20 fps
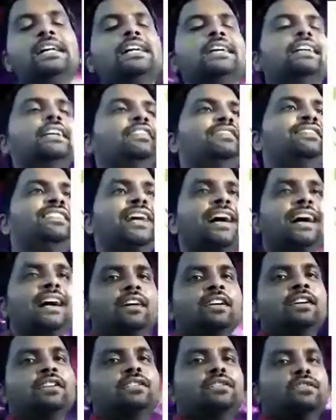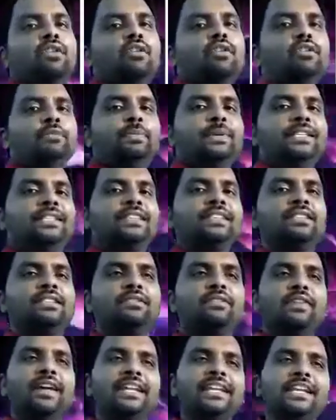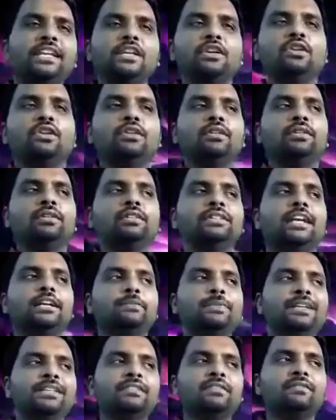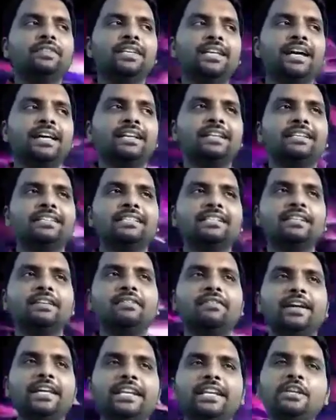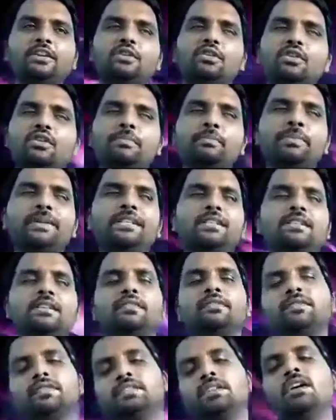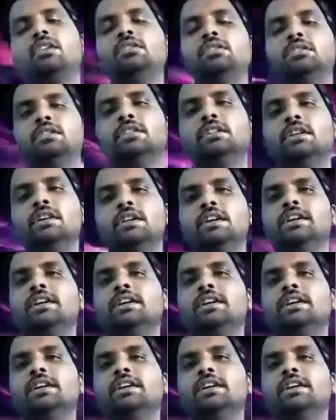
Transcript: If the sound pitch is very low, that means we are listening very low pitch of sound.